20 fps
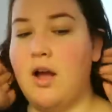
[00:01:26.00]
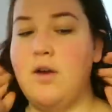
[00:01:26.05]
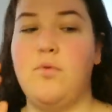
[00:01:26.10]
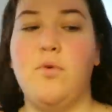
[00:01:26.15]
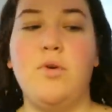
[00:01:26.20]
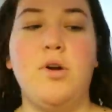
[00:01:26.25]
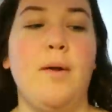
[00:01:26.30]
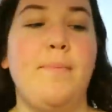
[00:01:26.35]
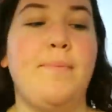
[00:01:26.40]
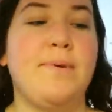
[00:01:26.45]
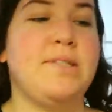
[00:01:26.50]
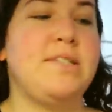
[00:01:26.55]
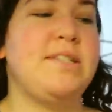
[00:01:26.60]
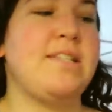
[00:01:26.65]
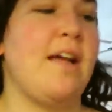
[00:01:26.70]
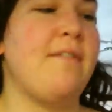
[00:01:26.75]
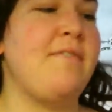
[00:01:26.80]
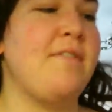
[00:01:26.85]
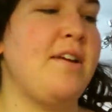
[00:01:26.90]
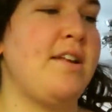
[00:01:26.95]
I woke up at
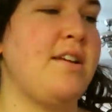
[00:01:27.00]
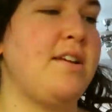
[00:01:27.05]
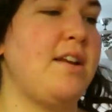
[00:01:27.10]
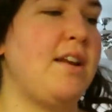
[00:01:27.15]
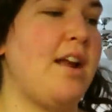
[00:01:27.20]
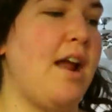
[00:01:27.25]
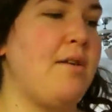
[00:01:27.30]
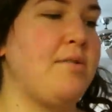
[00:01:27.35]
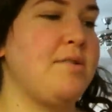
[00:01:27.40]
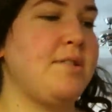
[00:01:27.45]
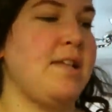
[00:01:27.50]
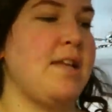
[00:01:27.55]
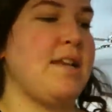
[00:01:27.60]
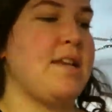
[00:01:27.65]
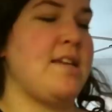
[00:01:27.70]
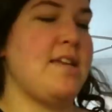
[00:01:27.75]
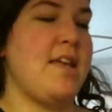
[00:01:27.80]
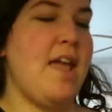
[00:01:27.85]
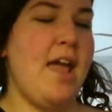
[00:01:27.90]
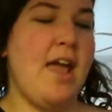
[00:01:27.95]
seven and I was
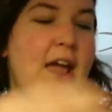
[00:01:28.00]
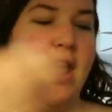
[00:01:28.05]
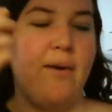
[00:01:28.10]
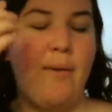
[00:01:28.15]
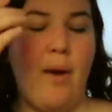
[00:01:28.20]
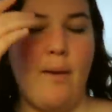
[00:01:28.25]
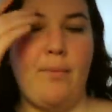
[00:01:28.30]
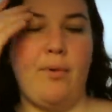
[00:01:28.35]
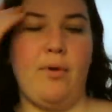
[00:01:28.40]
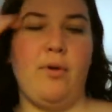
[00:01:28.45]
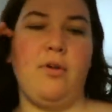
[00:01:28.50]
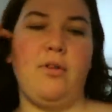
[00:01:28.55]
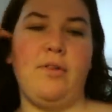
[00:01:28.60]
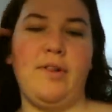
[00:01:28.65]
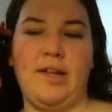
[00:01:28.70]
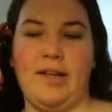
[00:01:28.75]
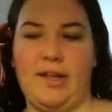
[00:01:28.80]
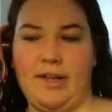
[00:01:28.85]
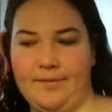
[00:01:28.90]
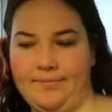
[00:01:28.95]
like, yay, I'm up
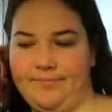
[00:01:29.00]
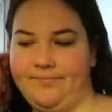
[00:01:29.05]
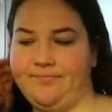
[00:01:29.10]
early.